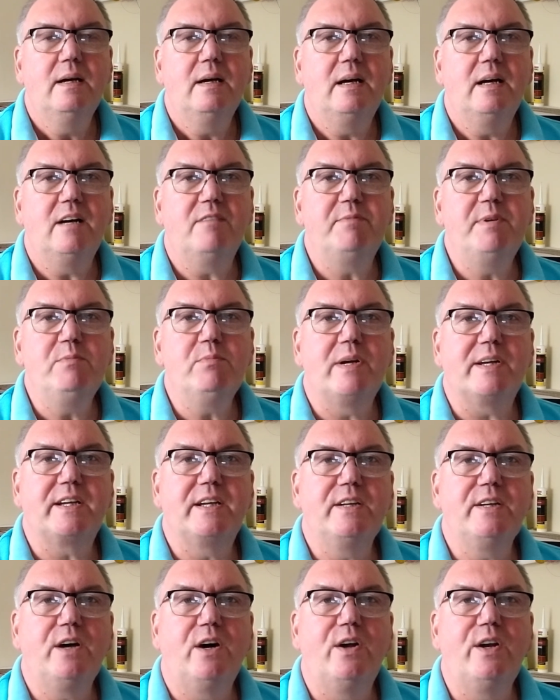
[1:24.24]
I've been
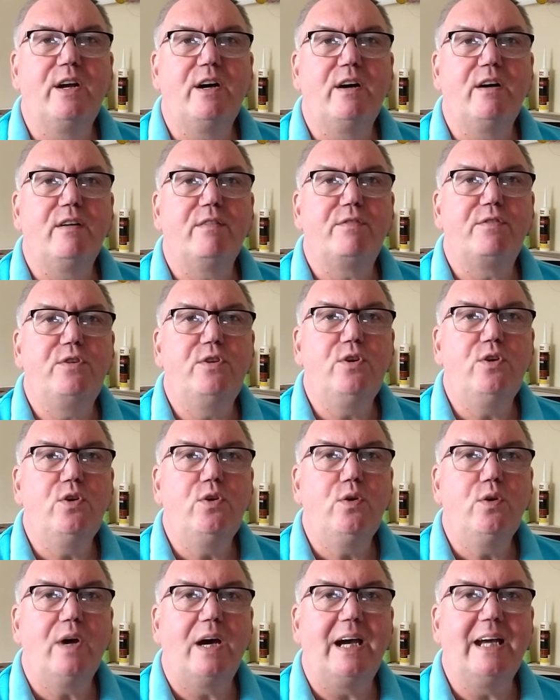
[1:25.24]
working on a
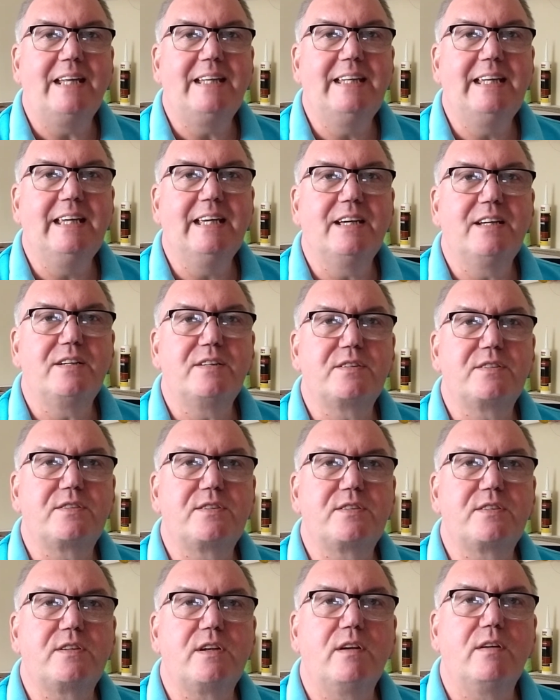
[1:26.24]
few
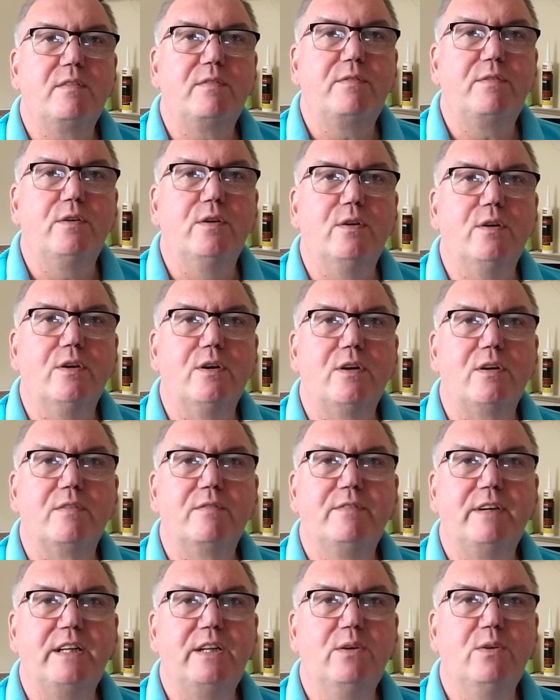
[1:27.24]
ideas for
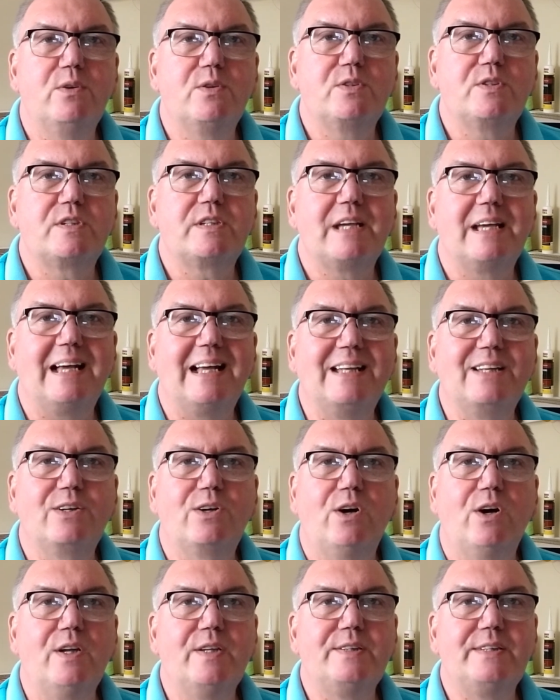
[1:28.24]
videos and
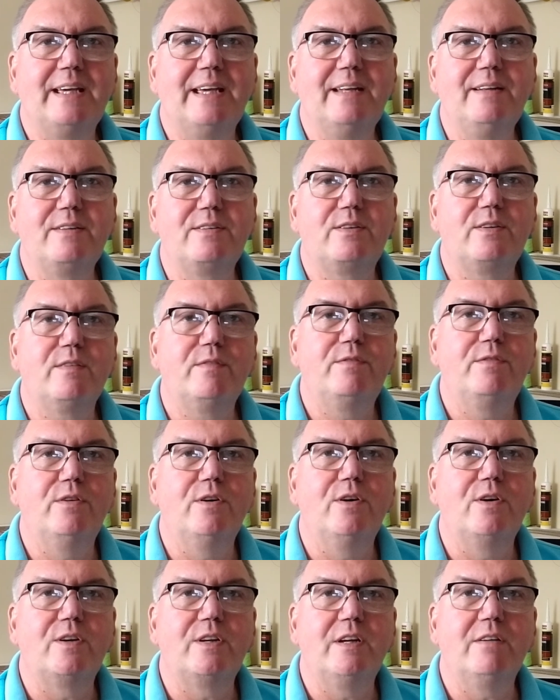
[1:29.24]
content
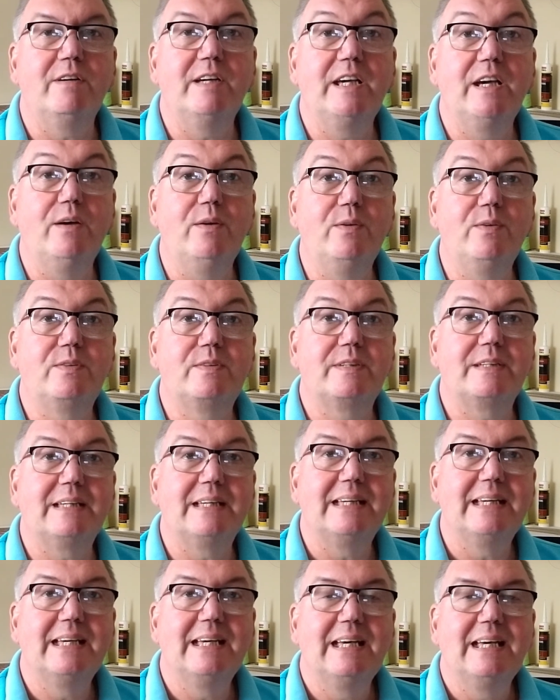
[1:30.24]
for the layout.
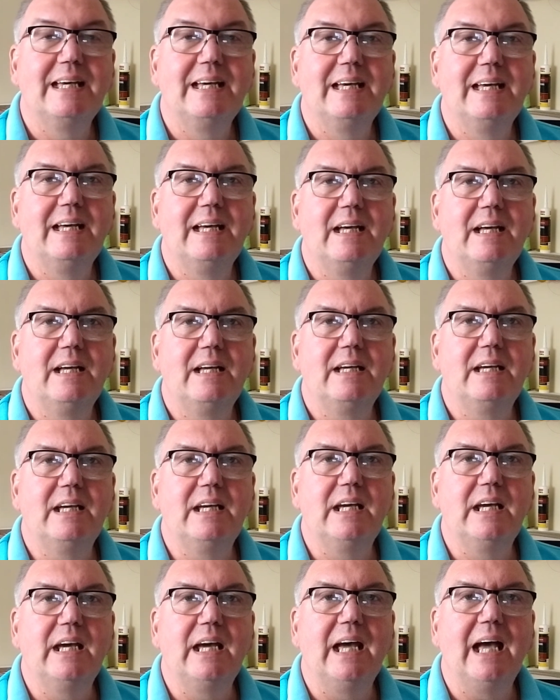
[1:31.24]

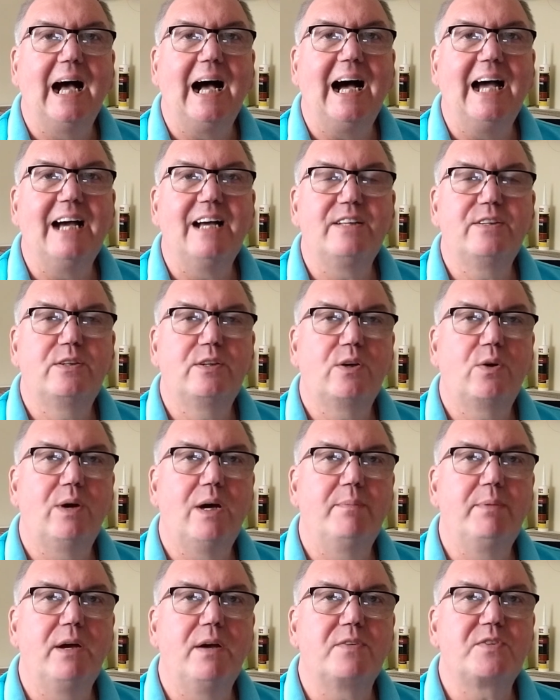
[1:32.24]
I had
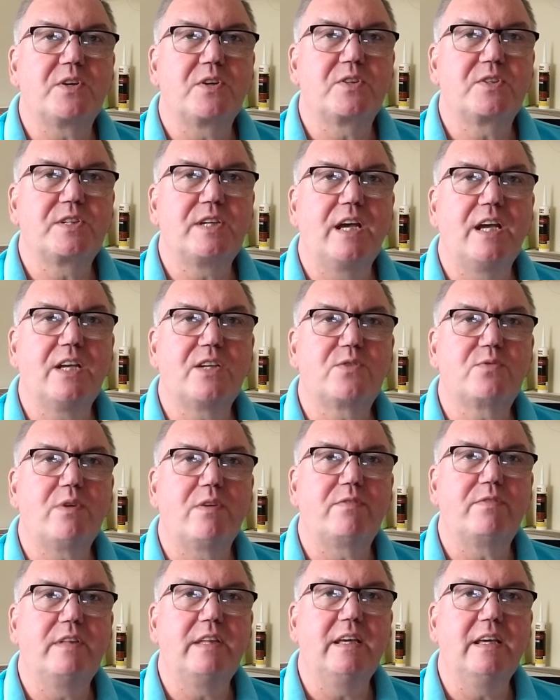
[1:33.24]
quite a bit of success
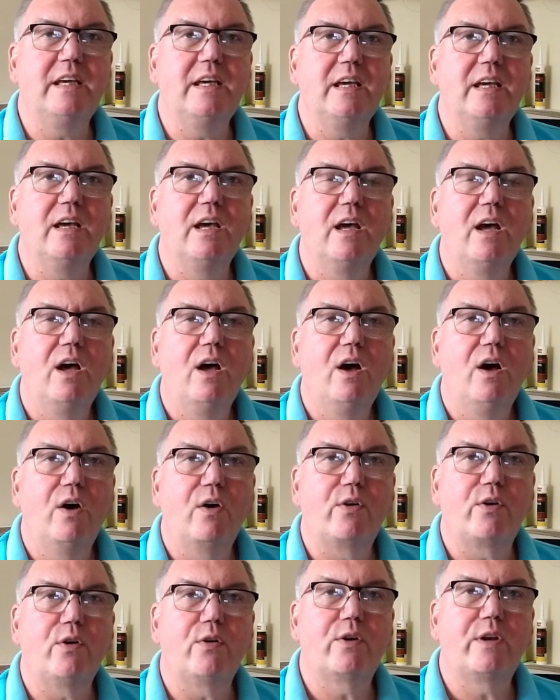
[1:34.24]
with the
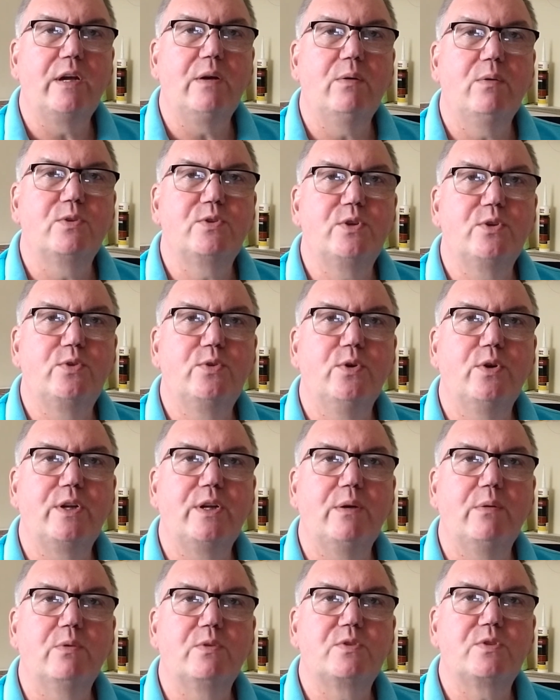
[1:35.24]
Rockrail
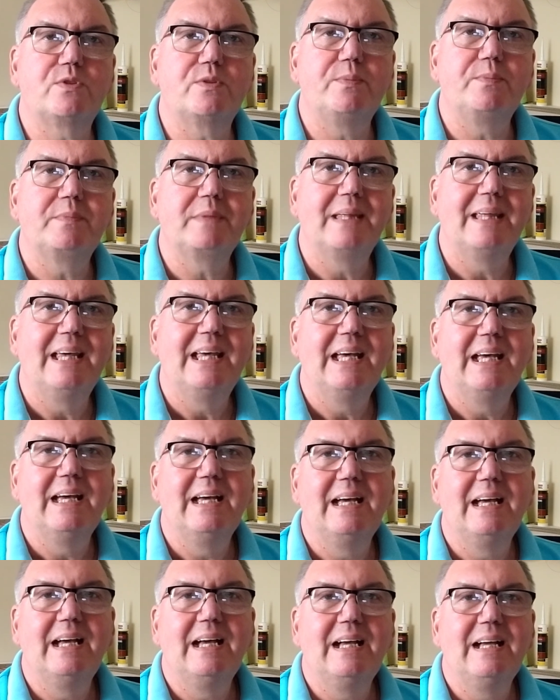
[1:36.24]
tutorials.
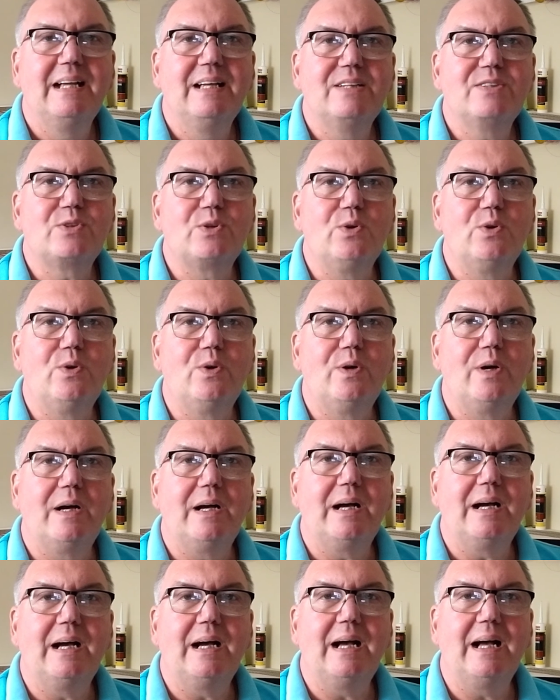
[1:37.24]

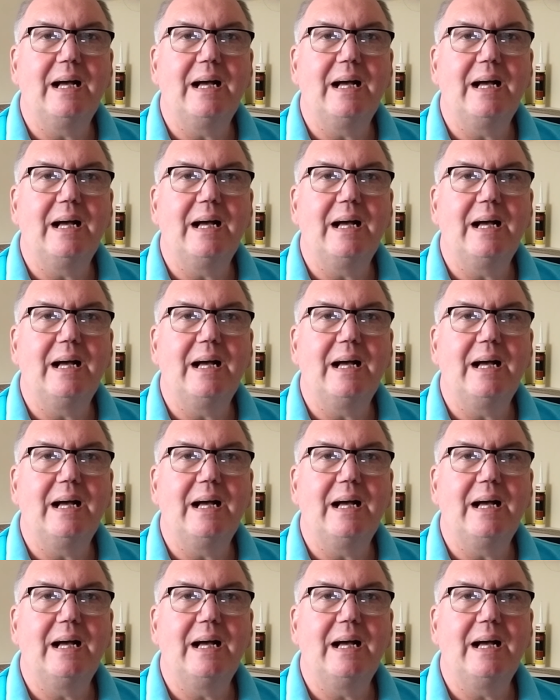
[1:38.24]
So